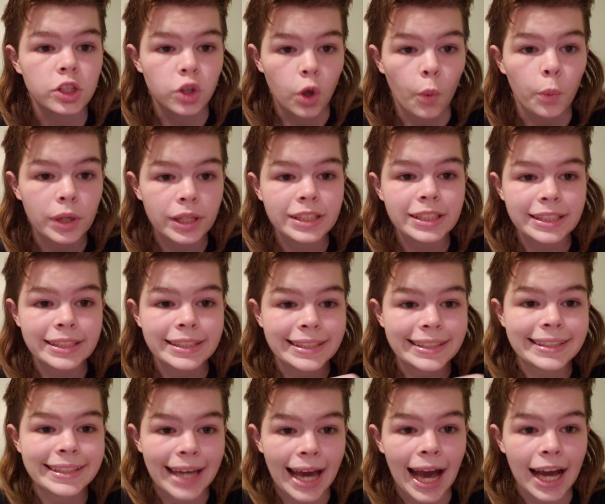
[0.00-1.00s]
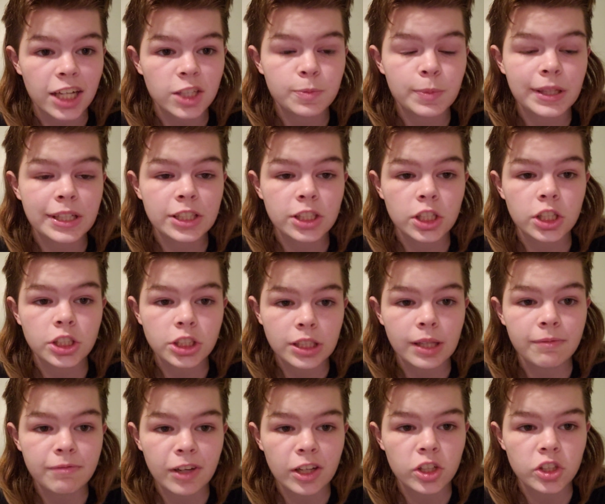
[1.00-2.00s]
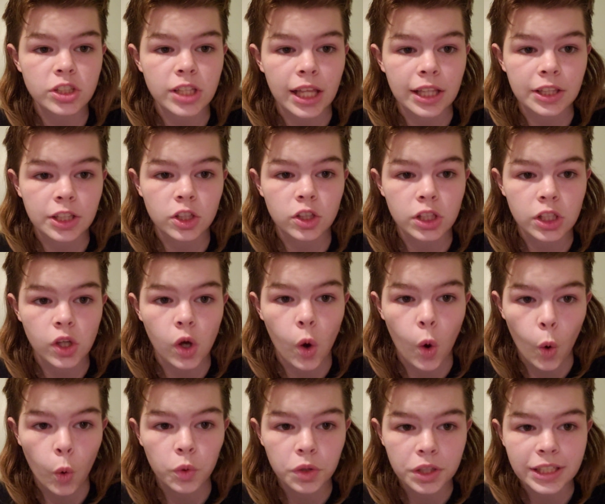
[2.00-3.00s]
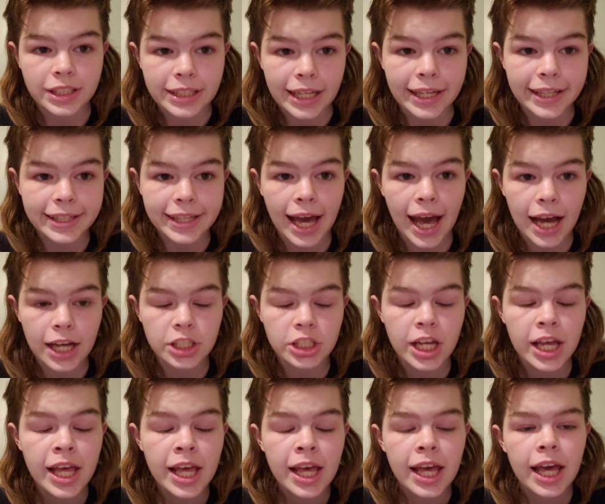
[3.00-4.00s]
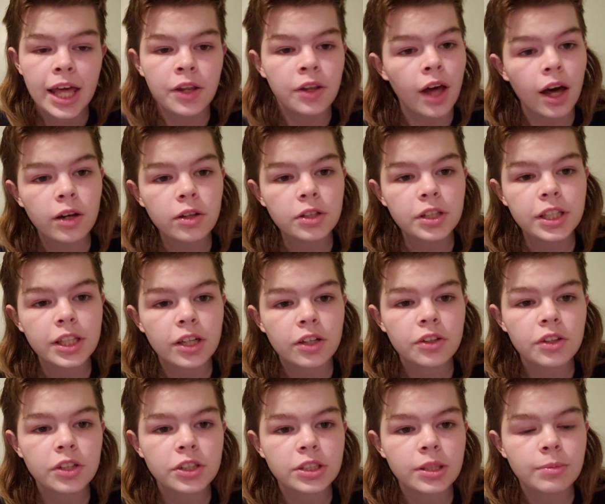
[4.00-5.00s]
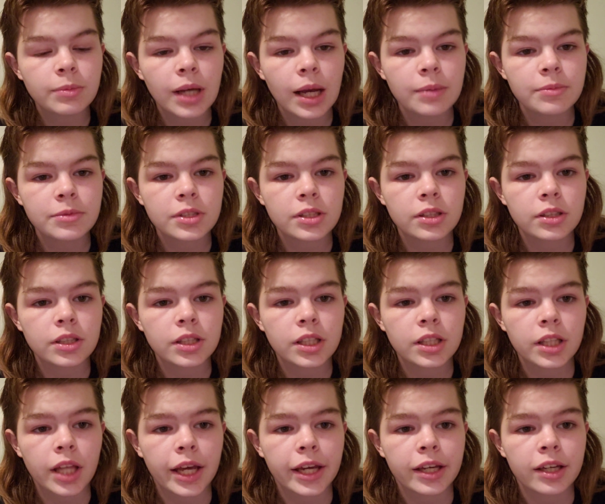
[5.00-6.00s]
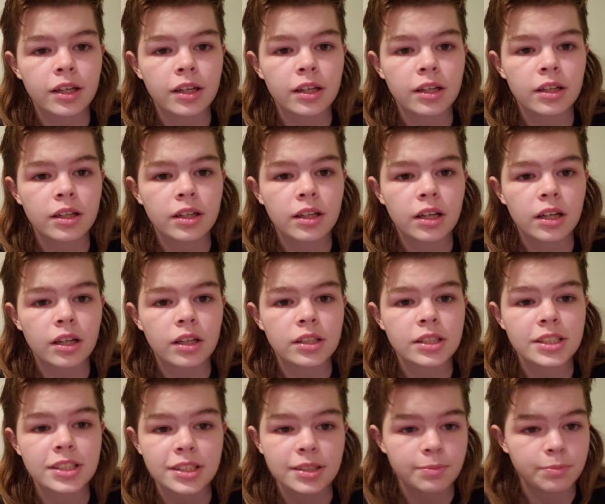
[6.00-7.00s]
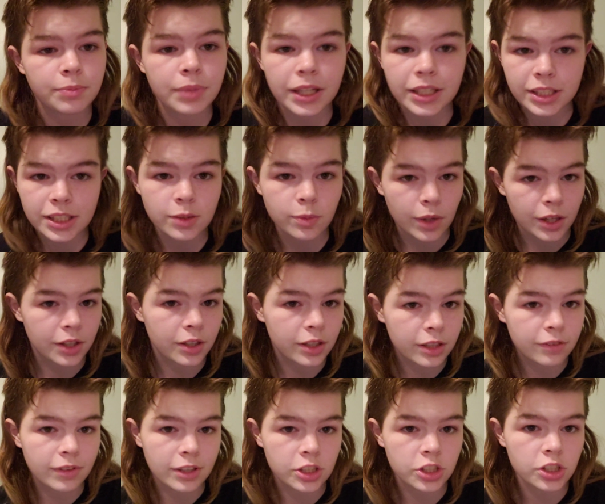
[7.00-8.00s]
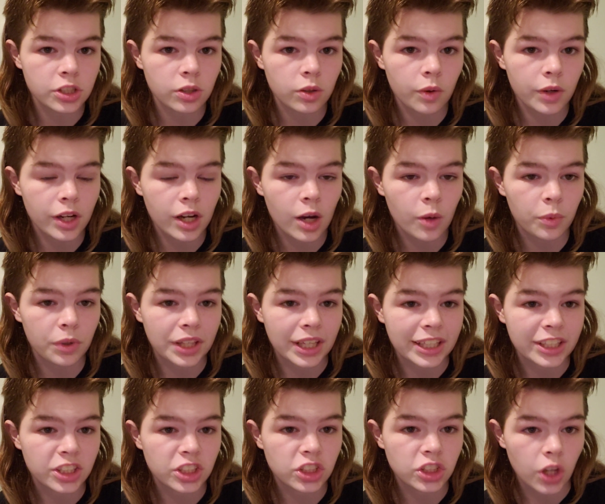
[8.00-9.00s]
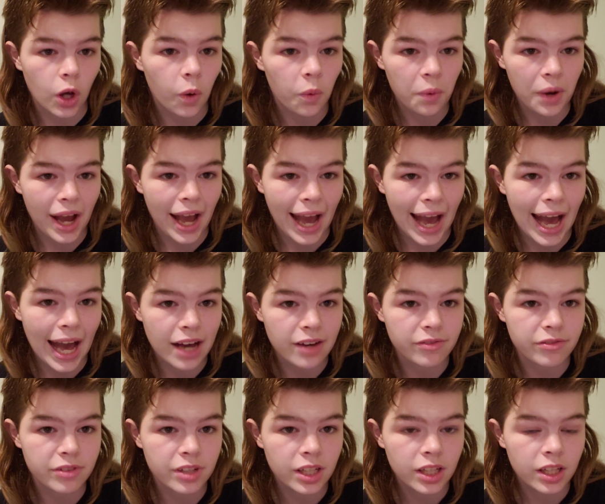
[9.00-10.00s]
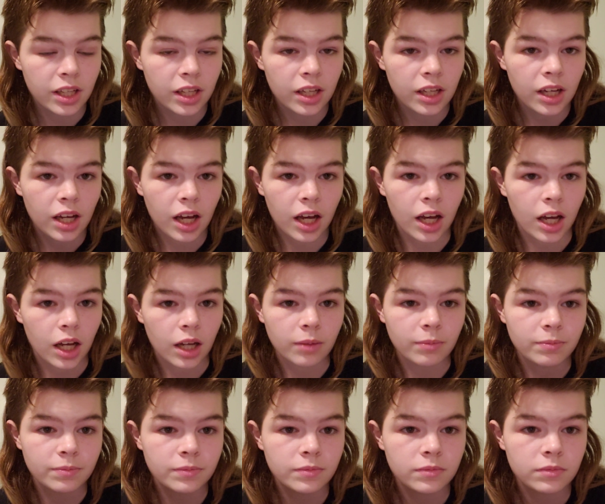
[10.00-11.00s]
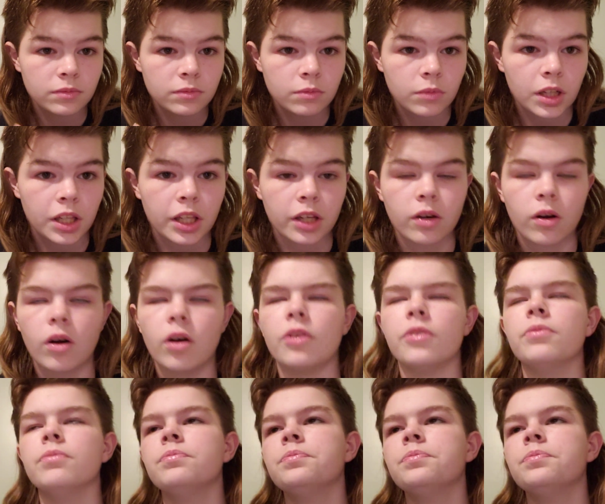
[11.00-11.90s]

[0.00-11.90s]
going to need cash because there are some vendors that literally only take cash. And not only are there sometimes like places where conventions are going on where they don't have what are they called?